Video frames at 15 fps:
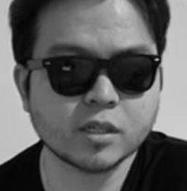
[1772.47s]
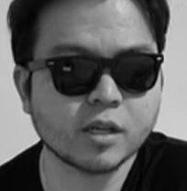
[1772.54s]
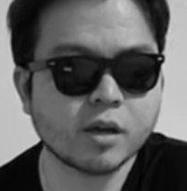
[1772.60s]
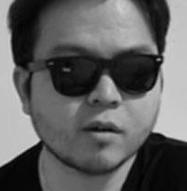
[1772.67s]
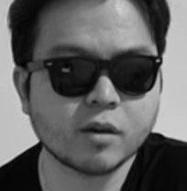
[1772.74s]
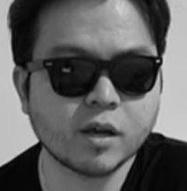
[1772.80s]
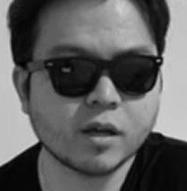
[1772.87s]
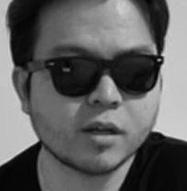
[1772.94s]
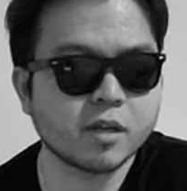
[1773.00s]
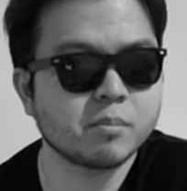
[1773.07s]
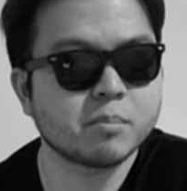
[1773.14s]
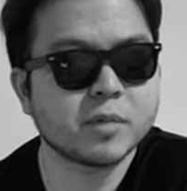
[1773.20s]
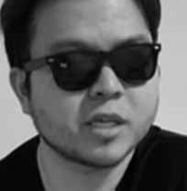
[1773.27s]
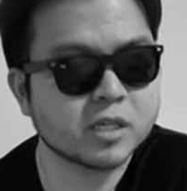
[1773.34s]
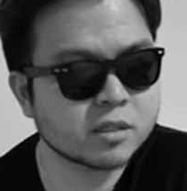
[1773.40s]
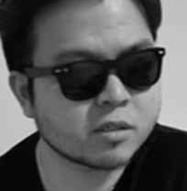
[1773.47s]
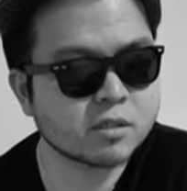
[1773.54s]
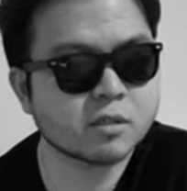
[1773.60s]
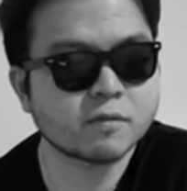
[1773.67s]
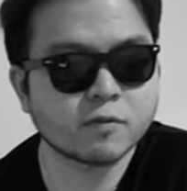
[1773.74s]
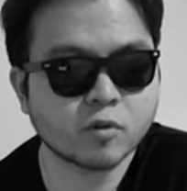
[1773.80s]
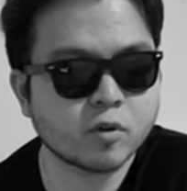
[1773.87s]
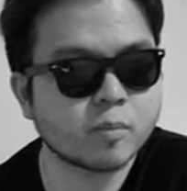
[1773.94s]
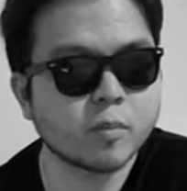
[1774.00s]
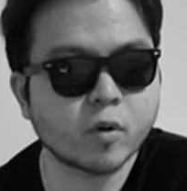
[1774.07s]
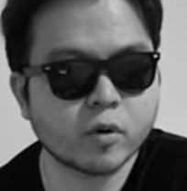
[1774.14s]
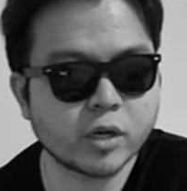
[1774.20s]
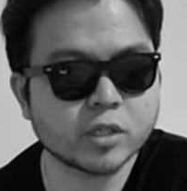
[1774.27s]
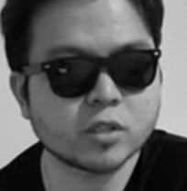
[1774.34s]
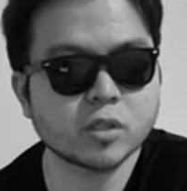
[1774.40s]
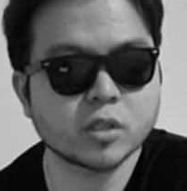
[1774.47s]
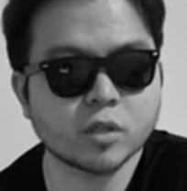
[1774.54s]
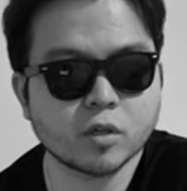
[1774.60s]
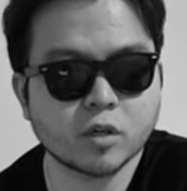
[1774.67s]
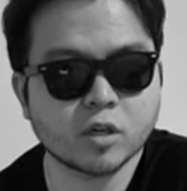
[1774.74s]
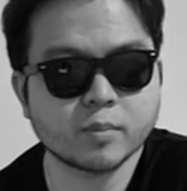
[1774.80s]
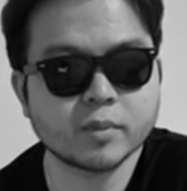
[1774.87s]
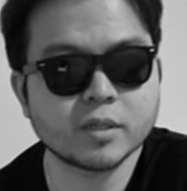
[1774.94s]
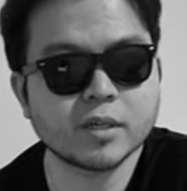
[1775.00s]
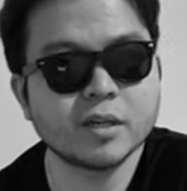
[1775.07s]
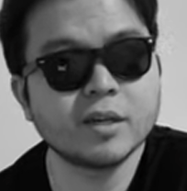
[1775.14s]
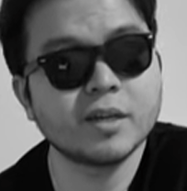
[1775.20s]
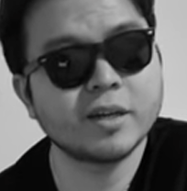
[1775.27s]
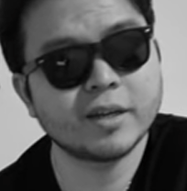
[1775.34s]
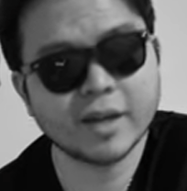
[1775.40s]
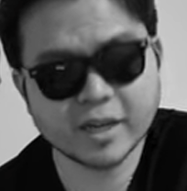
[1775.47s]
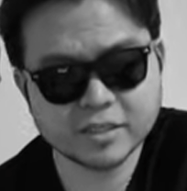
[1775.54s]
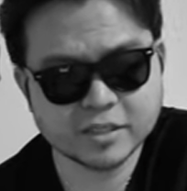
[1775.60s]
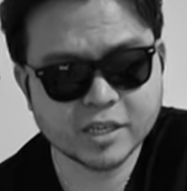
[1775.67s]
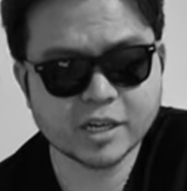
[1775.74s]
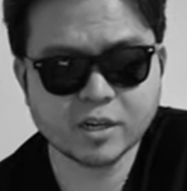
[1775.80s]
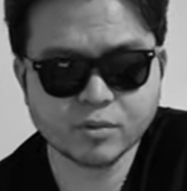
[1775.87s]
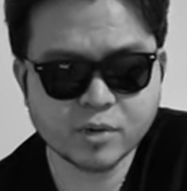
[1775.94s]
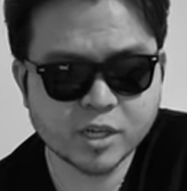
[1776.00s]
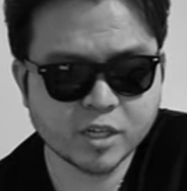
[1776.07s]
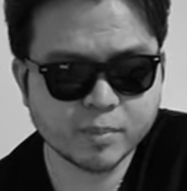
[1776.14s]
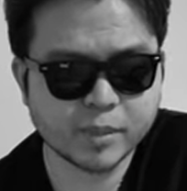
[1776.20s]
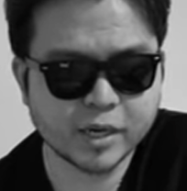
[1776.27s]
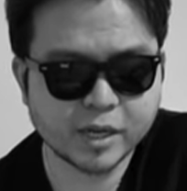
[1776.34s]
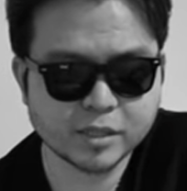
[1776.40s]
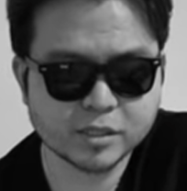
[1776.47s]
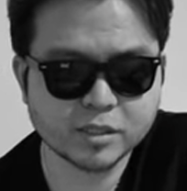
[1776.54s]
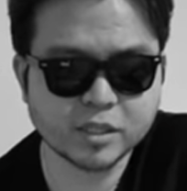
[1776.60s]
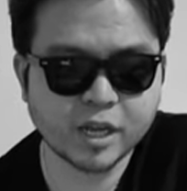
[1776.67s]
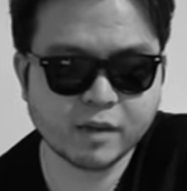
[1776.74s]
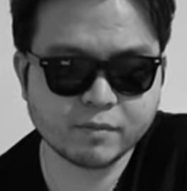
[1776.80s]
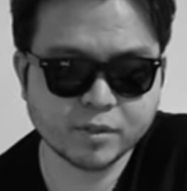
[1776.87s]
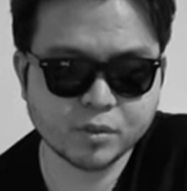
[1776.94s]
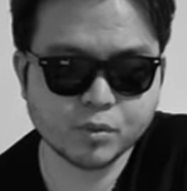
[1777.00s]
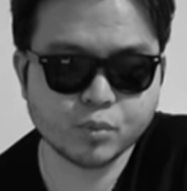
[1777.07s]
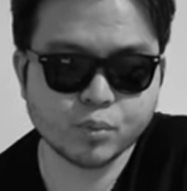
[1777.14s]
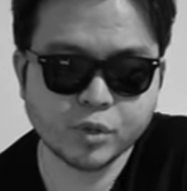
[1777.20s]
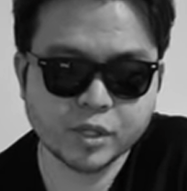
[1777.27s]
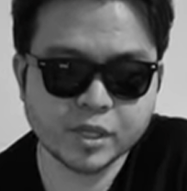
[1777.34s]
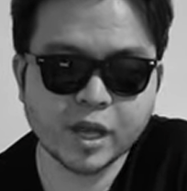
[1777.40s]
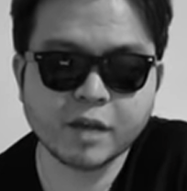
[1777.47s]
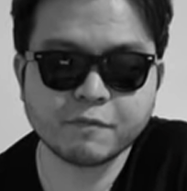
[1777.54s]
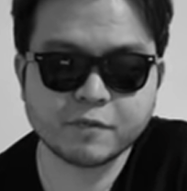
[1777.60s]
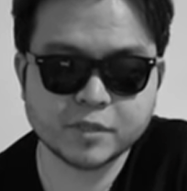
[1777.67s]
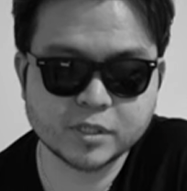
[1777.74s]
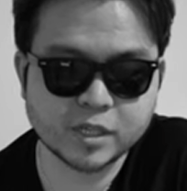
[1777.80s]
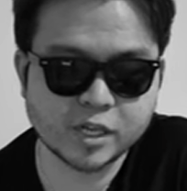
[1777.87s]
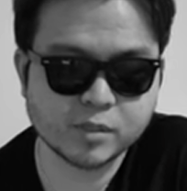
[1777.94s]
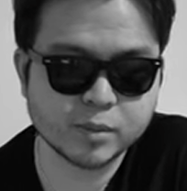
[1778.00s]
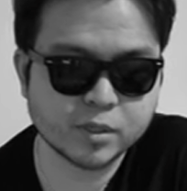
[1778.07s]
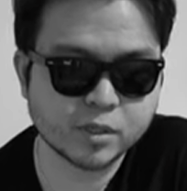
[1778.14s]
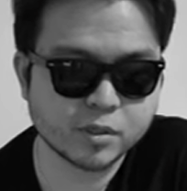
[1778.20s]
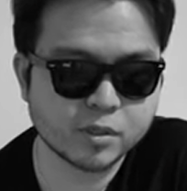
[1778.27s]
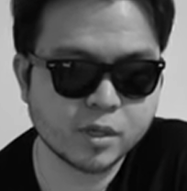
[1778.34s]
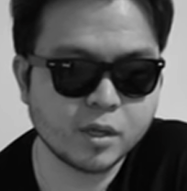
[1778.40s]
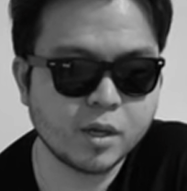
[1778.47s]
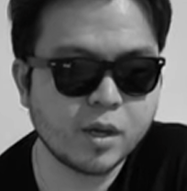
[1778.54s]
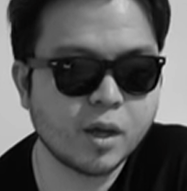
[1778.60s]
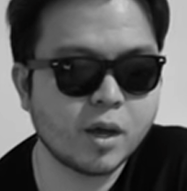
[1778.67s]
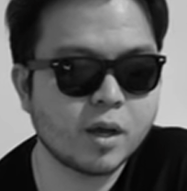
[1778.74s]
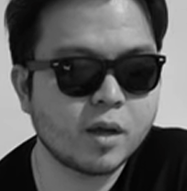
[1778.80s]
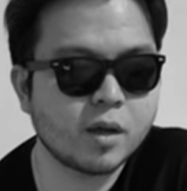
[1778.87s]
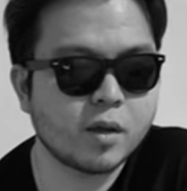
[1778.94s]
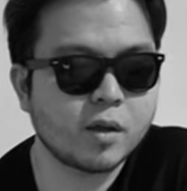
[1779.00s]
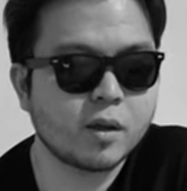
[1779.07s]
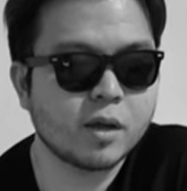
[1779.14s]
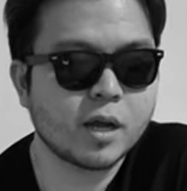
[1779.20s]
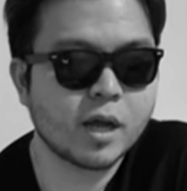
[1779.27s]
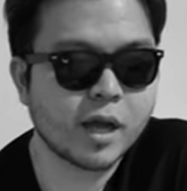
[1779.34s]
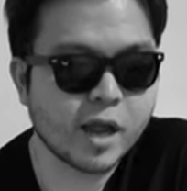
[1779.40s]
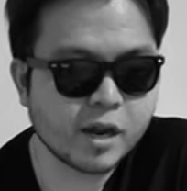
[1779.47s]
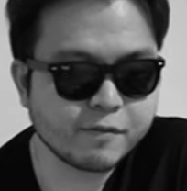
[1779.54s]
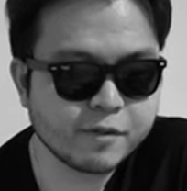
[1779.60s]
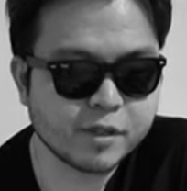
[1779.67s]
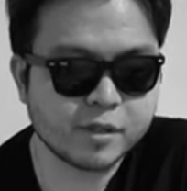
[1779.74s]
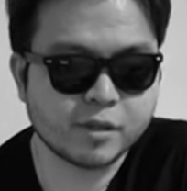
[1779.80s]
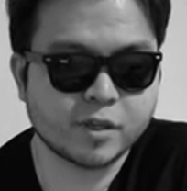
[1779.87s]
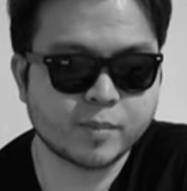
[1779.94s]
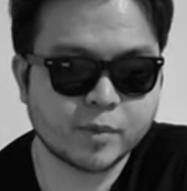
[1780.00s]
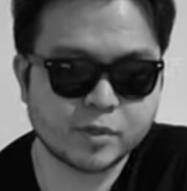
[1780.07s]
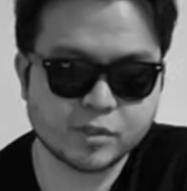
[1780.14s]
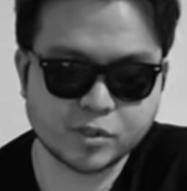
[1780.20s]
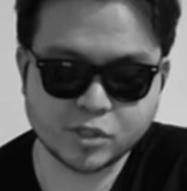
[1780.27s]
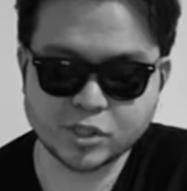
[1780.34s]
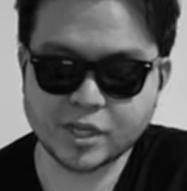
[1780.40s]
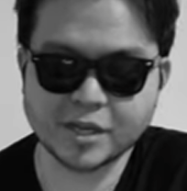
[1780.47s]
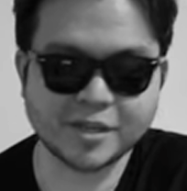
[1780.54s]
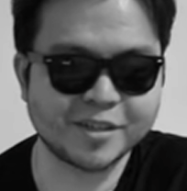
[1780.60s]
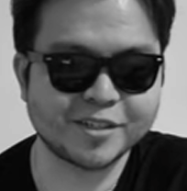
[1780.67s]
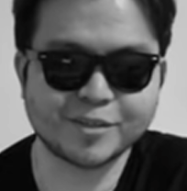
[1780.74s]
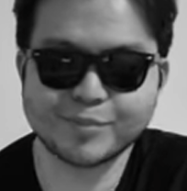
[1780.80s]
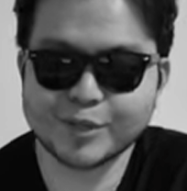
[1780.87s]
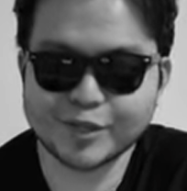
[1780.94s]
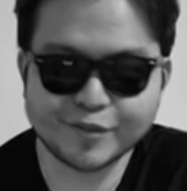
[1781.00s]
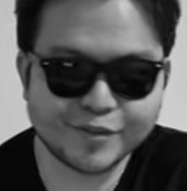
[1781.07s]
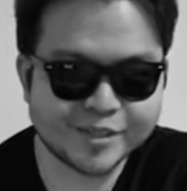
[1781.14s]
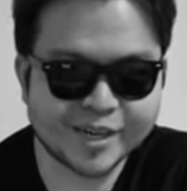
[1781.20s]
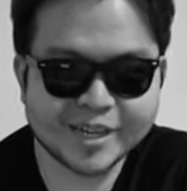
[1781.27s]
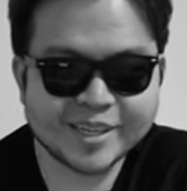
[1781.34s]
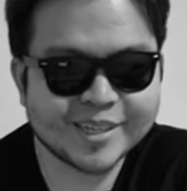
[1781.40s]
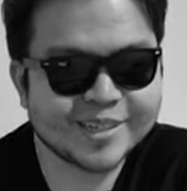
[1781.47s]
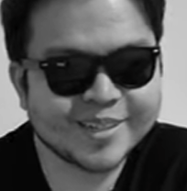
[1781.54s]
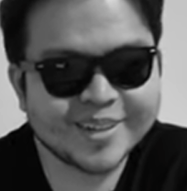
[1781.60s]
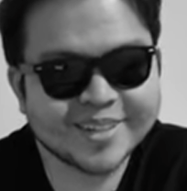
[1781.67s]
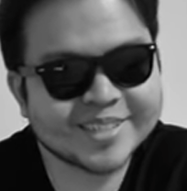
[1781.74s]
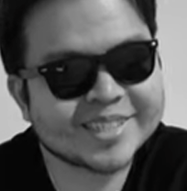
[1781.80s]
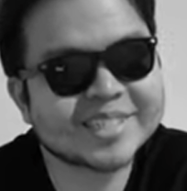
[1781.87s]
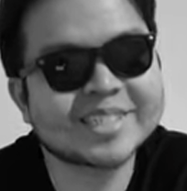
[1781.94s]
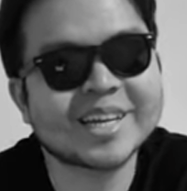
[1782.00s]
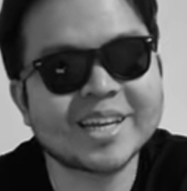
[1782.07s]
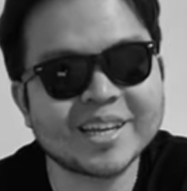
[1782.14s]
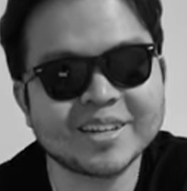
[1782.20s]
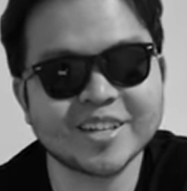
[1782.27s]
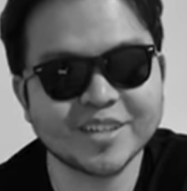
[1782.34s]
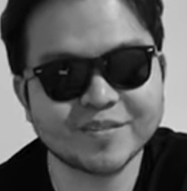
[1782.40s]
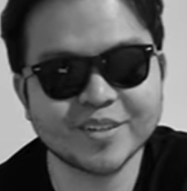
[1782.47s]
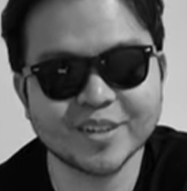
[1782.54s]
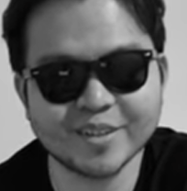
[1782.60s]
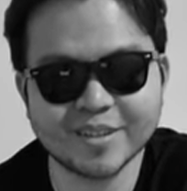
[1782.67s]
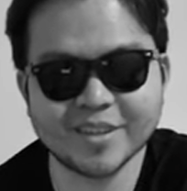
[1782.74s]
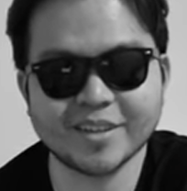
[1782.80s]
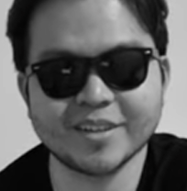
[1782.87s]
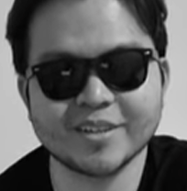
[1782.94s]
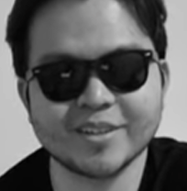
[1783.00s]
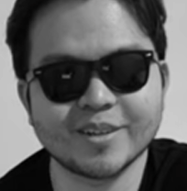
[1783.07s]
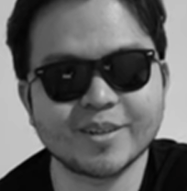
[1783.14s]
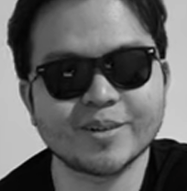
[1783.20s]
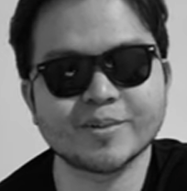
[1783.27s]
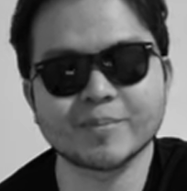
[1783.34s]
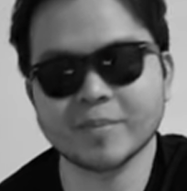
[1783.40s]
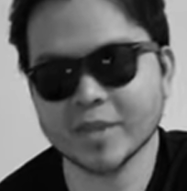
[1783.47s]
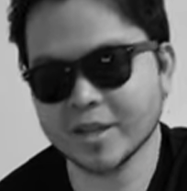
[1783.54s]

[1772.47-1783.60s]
the outline. It made just for a more interesting garment. I said it already, but I just have to re-emphasize because everything about this jacket is perfect. I cannot say enough good thing, you know.